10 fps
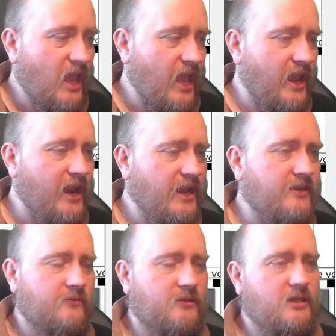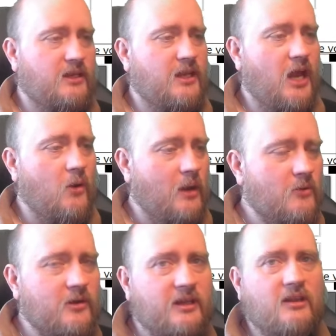and now I'm gonna